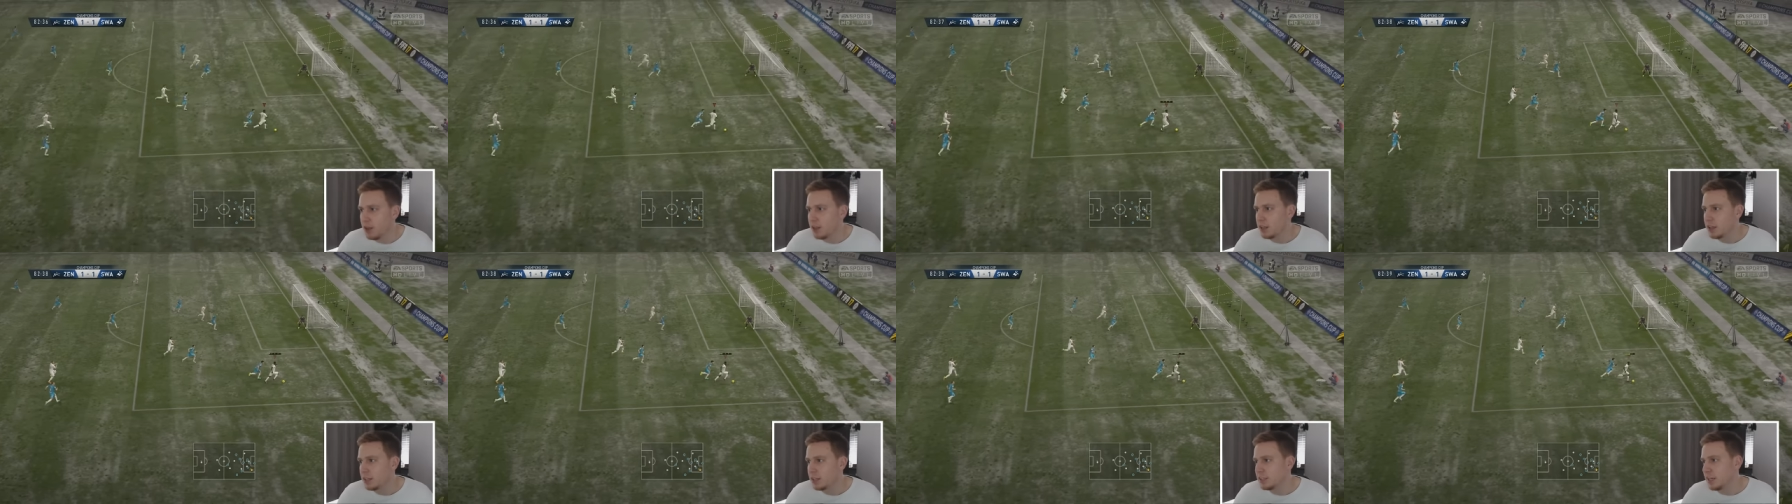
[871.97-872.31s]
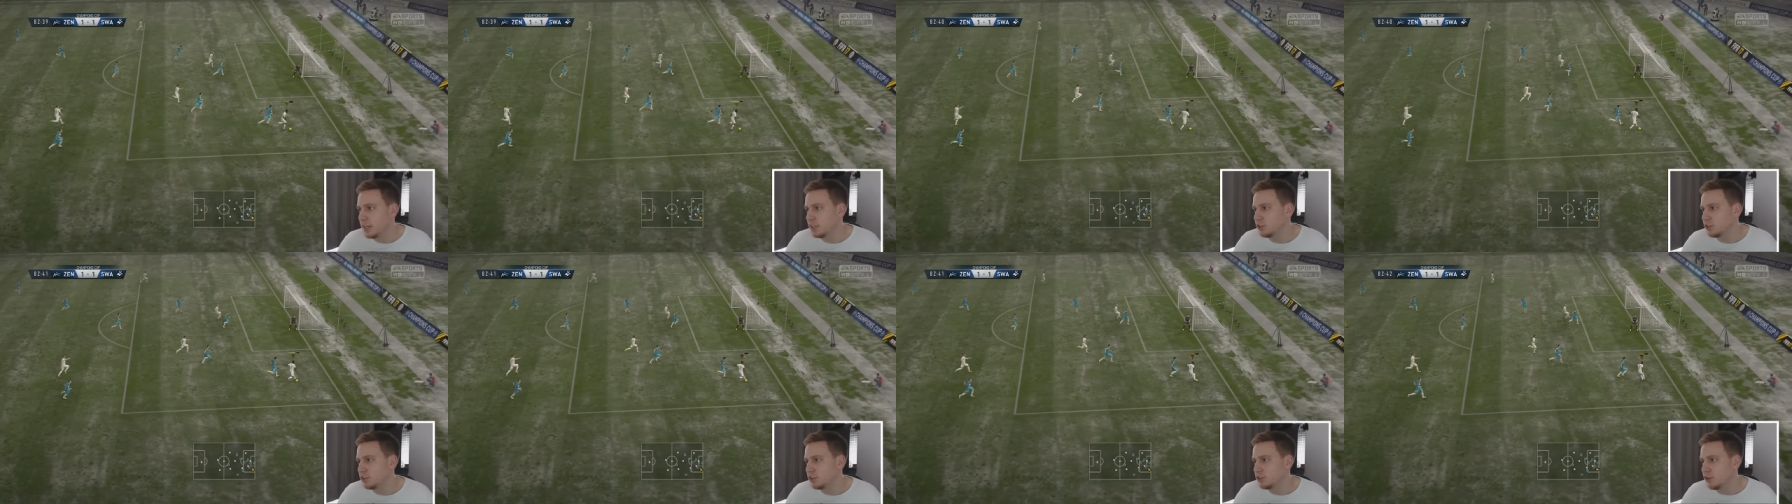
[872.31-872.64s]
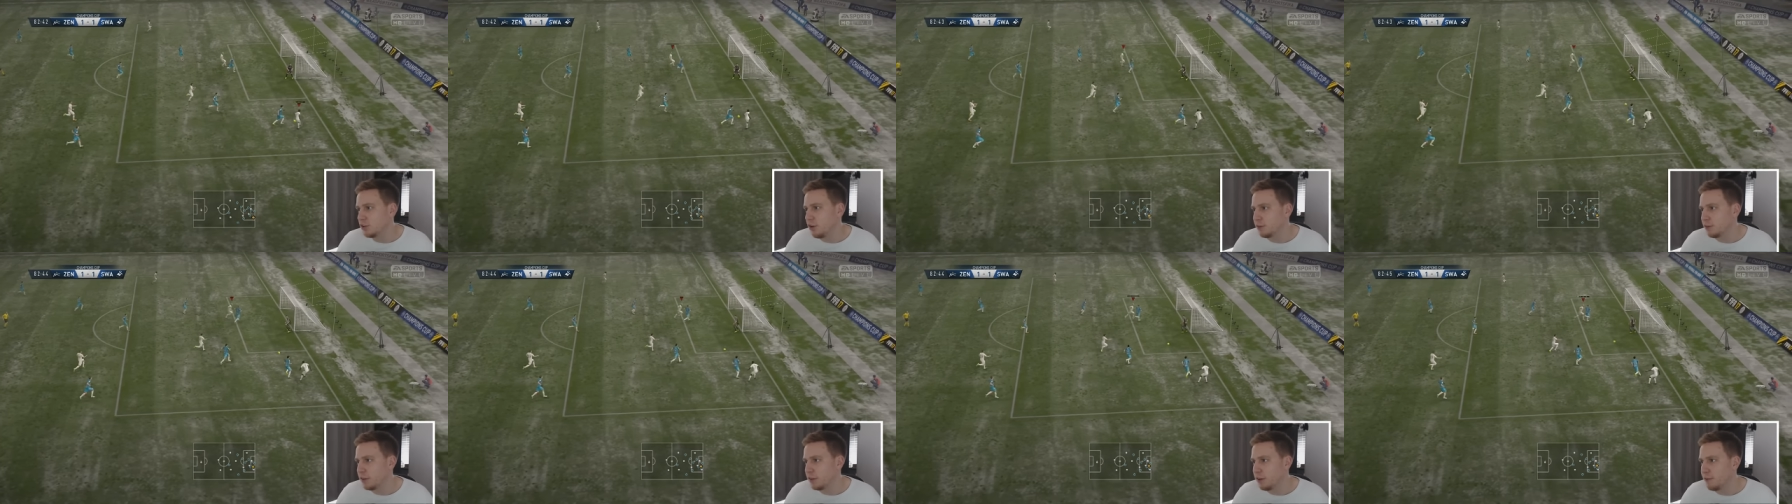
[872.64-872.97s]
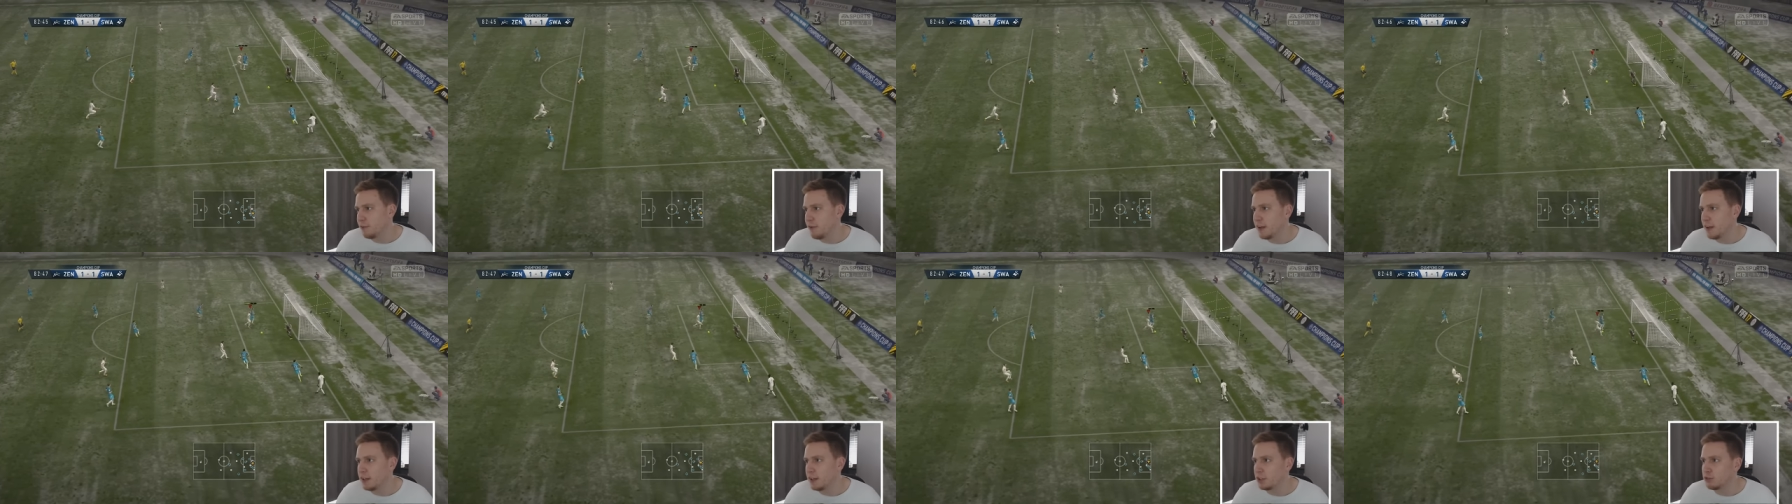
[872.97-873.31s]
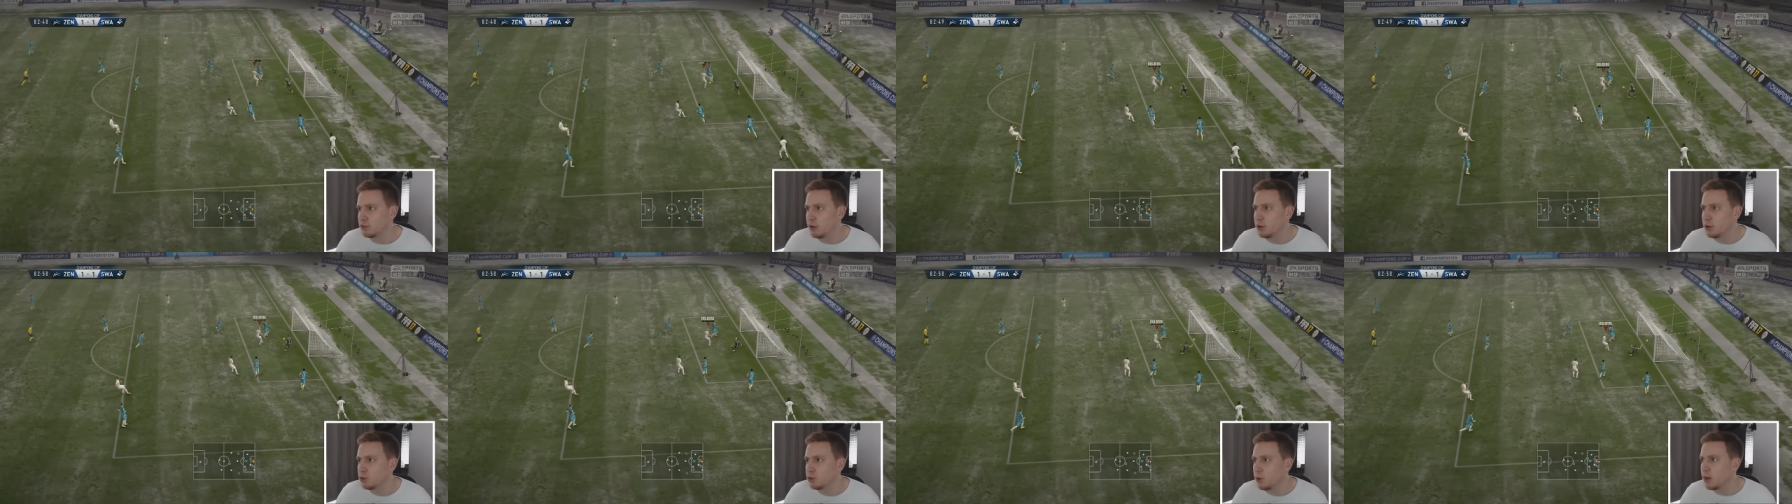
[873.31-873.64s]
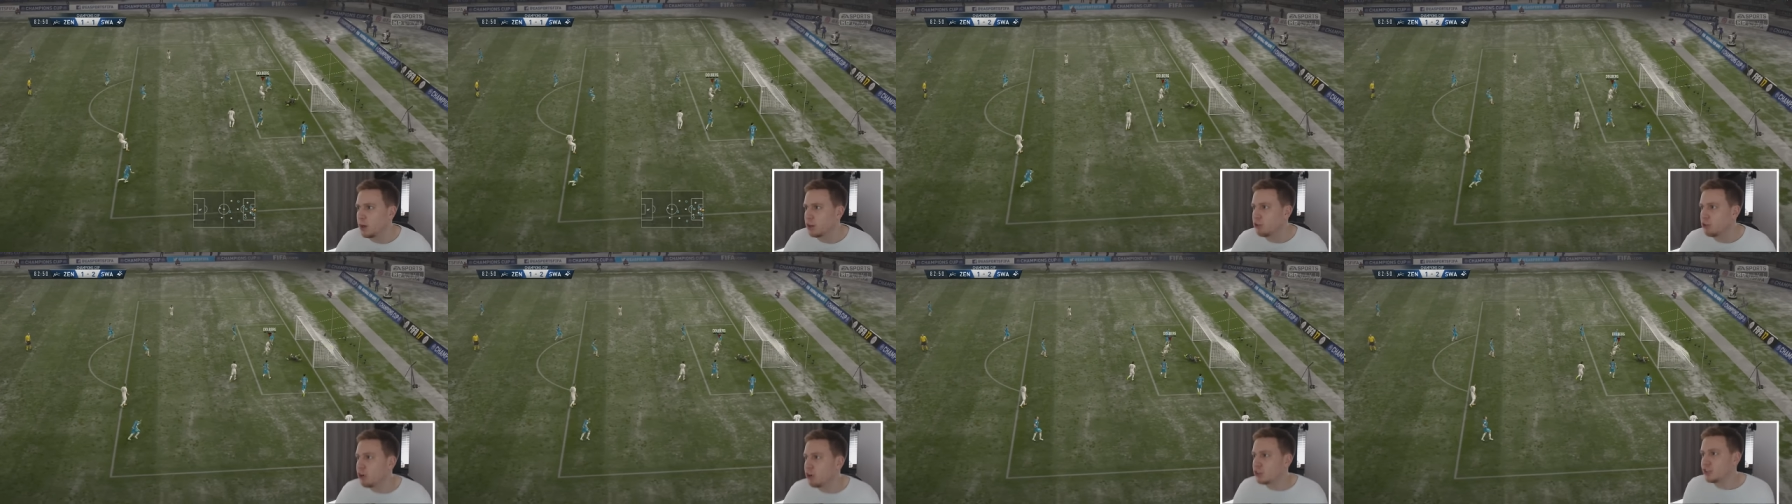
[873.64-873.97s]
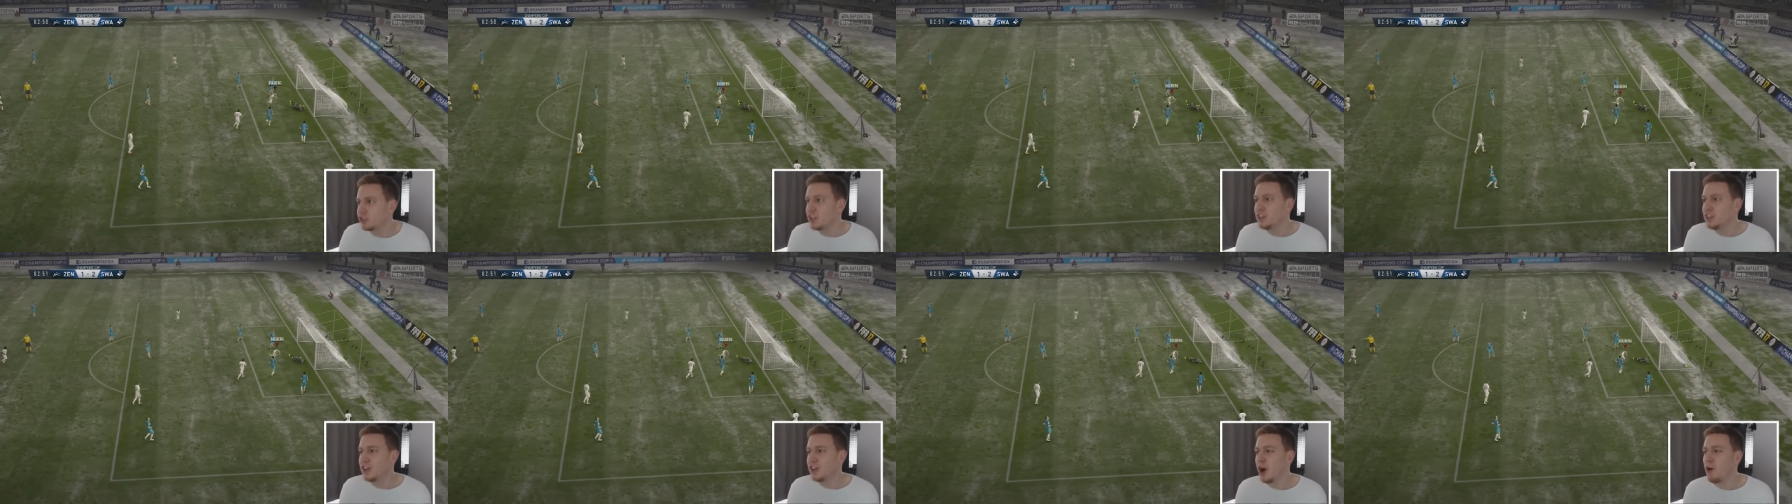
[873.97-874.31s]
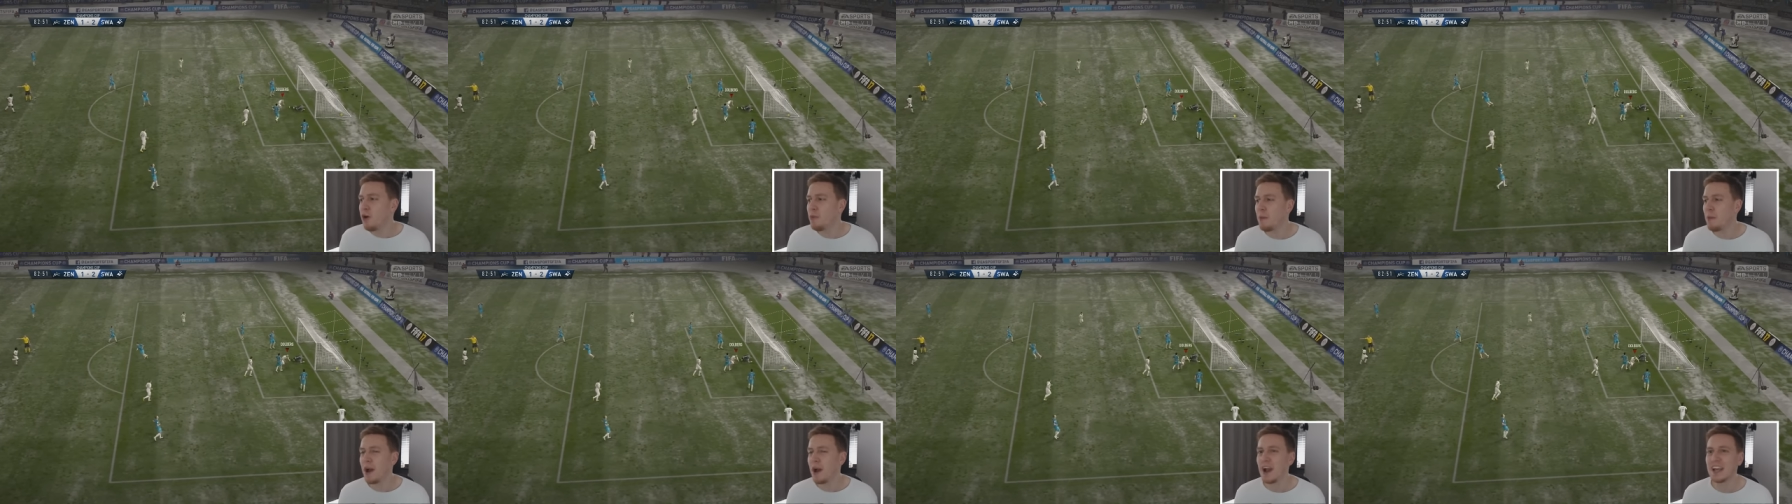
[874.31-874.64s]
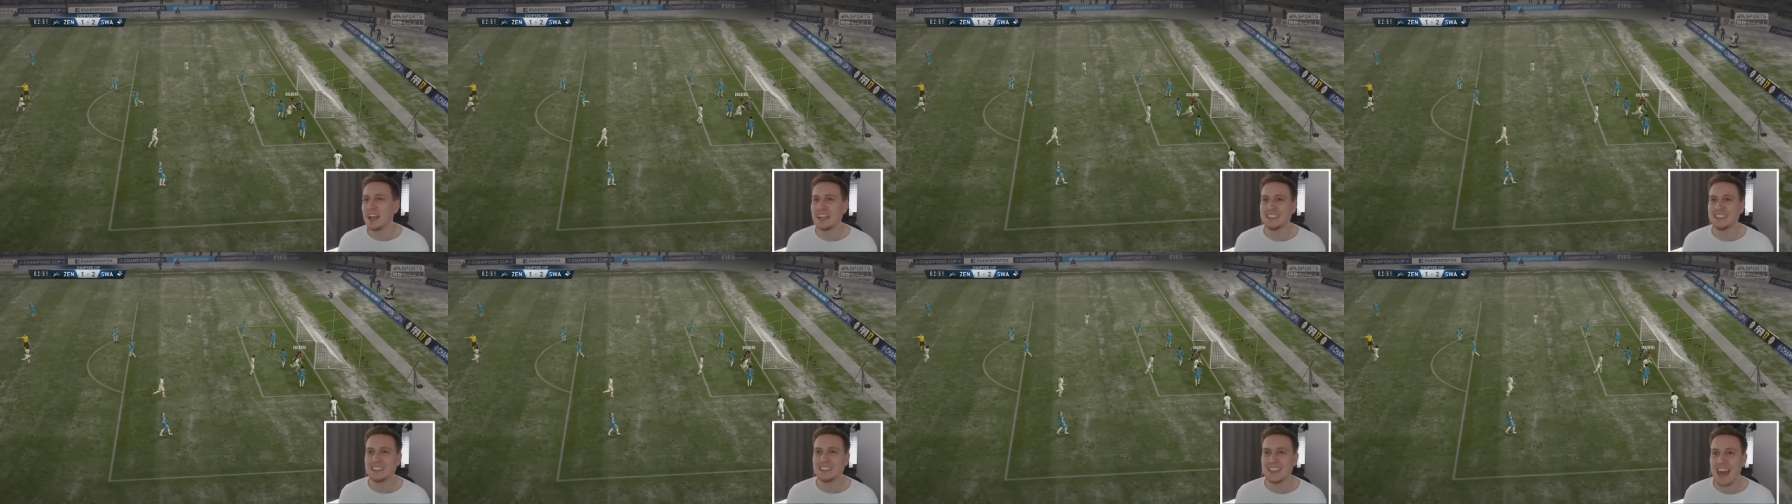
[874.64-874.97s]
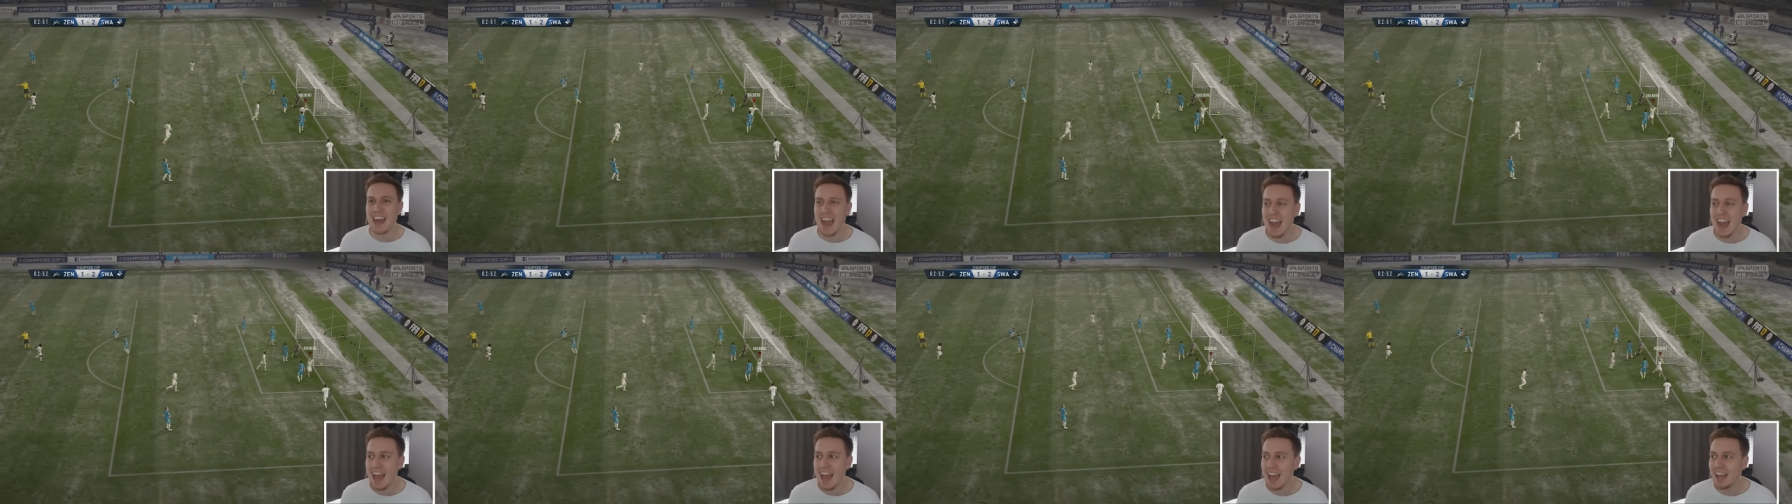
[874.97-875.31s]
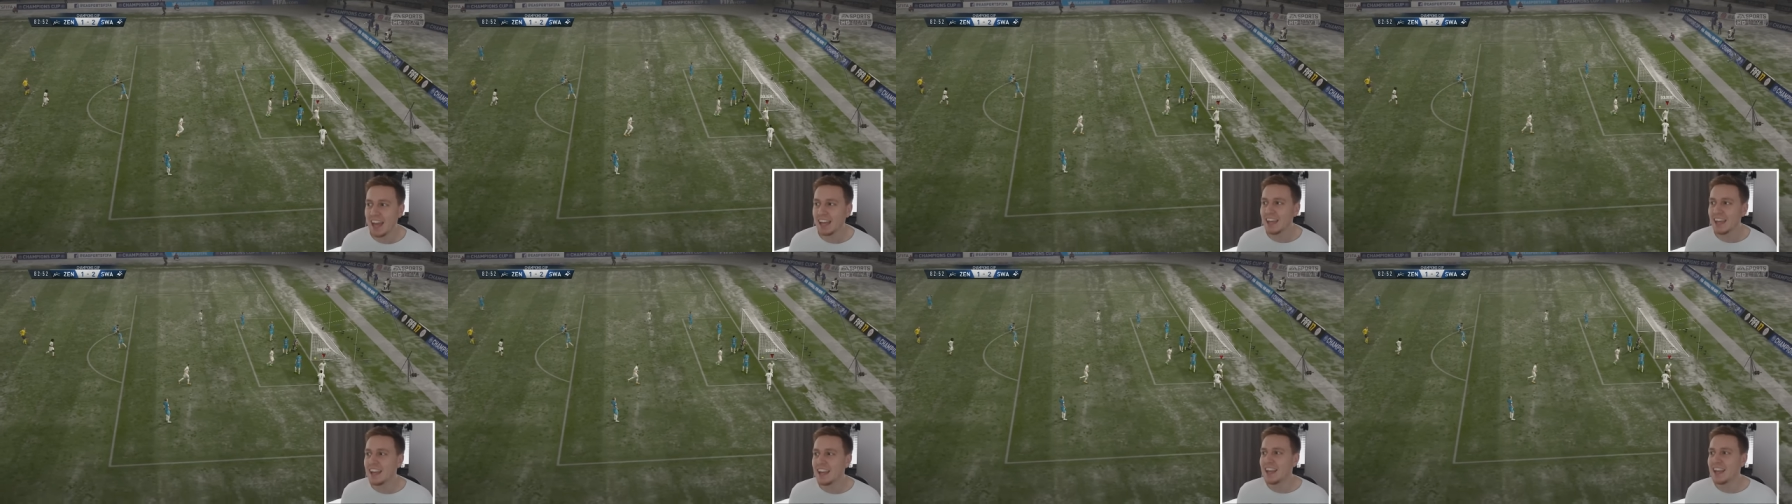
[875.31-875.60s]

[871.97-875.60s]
the attentions of the defender? Drills one across and Dolberg is there.